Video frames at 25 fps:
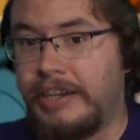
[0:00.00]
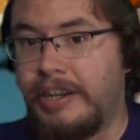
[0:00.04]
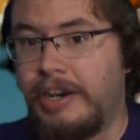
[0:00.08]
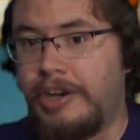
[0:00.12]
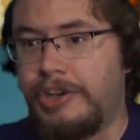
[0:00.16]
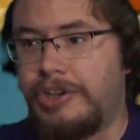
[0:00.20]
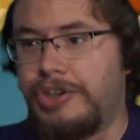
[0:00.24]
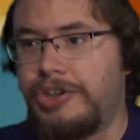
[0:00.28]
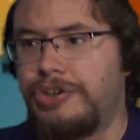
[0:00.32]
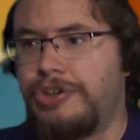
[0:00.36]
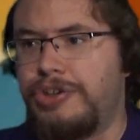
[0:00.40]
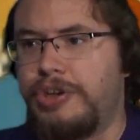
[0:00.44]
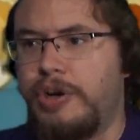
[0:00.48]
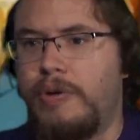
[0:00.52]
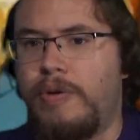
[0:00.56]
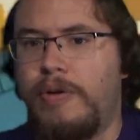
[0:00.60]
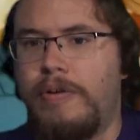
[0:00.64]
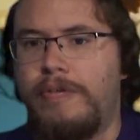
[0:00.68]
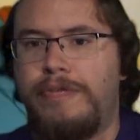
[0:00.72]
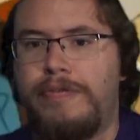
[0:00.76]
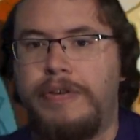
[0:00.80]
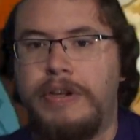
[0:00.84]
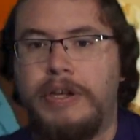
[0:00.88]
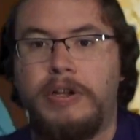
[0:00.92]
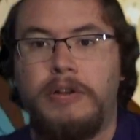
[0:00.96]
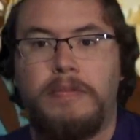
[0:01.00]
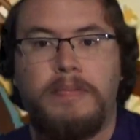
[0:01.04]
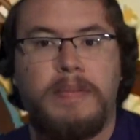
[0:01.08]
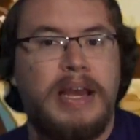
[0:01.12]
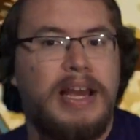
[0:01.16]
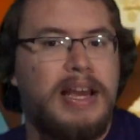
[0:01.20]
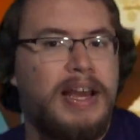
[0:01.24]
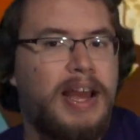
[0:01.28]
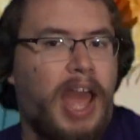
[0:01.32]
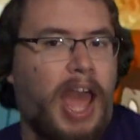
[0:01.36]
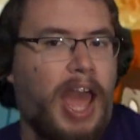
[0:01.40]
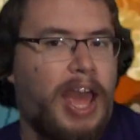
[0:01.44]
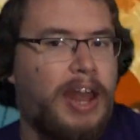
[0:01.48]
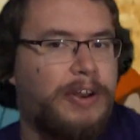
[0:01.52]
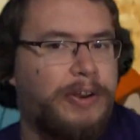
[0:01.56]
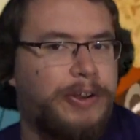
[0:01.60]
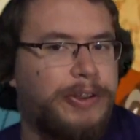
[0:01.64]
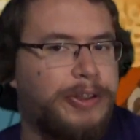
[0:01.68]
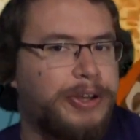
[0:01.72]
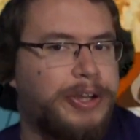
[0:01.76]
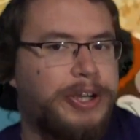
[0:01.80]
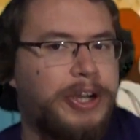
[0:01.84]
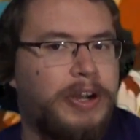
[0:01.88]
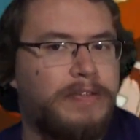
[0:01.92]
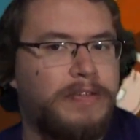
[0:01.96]
not to show a film and
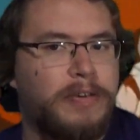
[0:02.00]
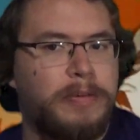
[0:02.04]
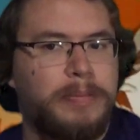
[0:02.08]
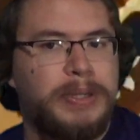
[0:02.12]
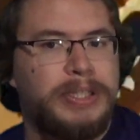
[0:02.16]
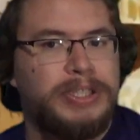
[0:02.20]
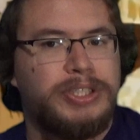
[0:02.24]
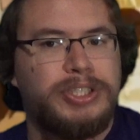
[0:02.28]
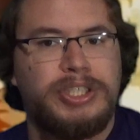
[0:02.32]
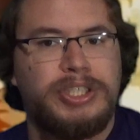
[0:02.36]
the government